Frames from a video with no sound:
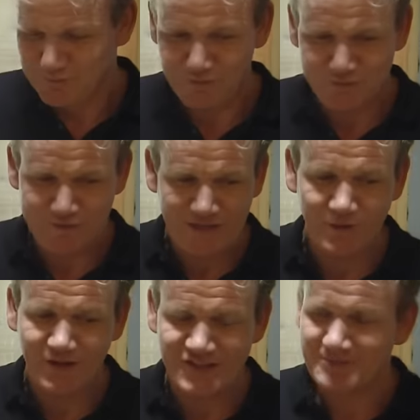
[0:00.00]
Poof, that's
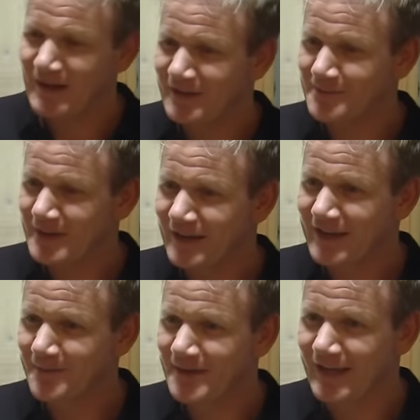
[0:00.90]
what I could smell the minute I
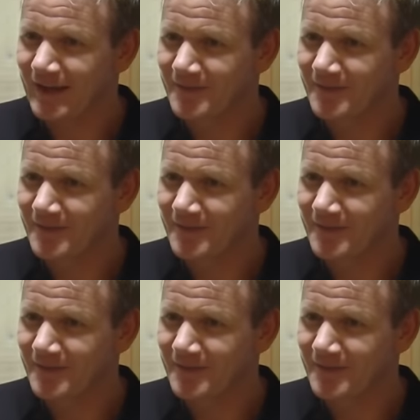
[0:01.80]
came in here.